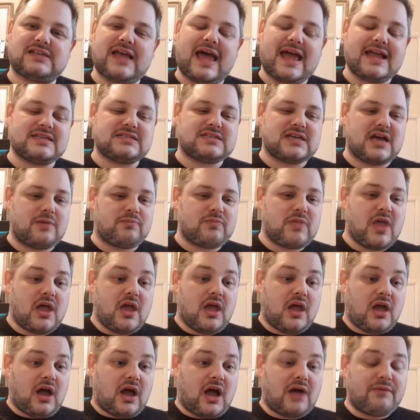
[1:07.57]
And
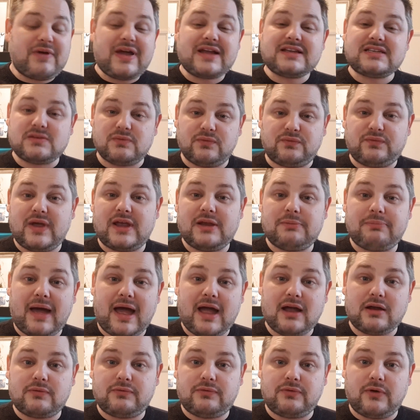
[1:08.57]
I've had some
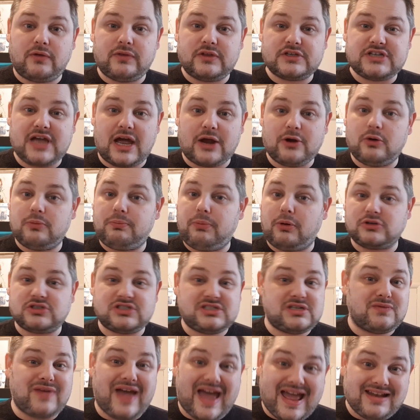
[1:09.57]
feedback on the channel,
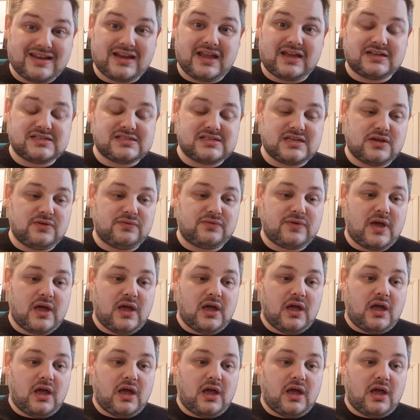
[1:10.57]
positive and negative.